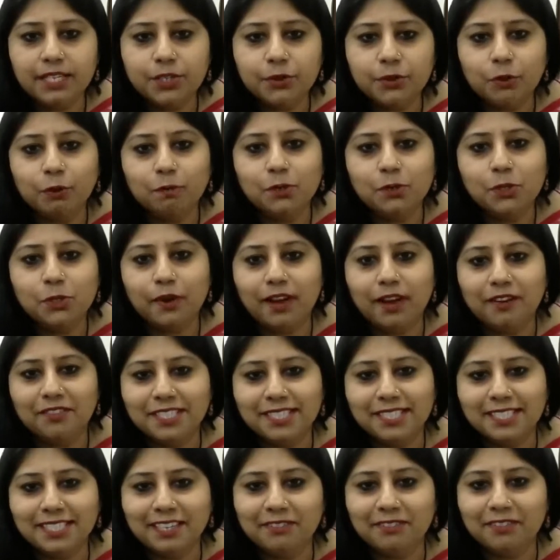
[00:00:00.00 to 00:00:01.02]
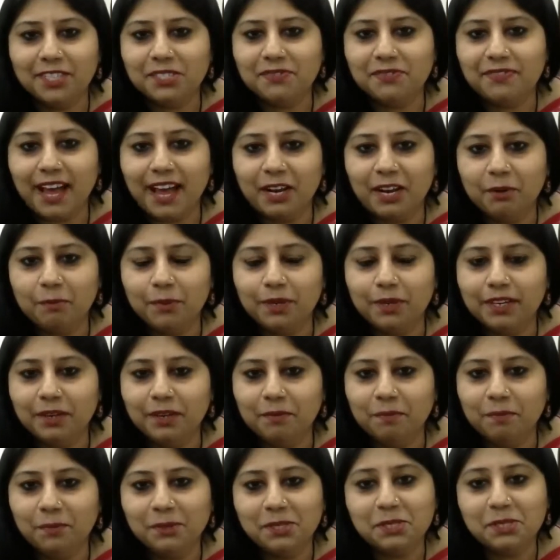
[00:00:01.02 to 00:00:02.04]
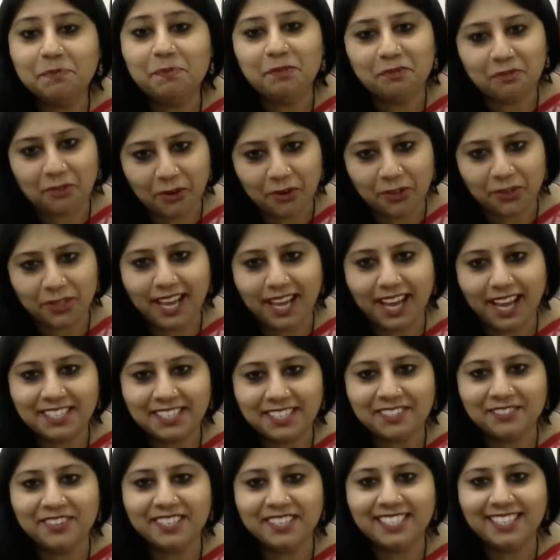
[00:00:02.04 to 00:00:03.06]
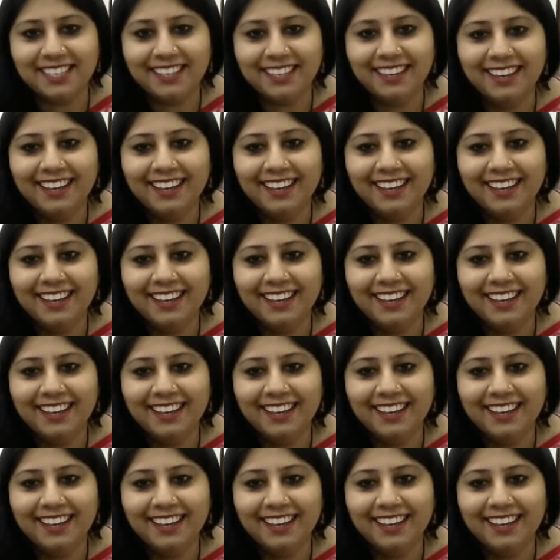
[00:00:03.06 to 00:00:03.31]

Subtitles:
Hope to have received this valuable inputs before the activity.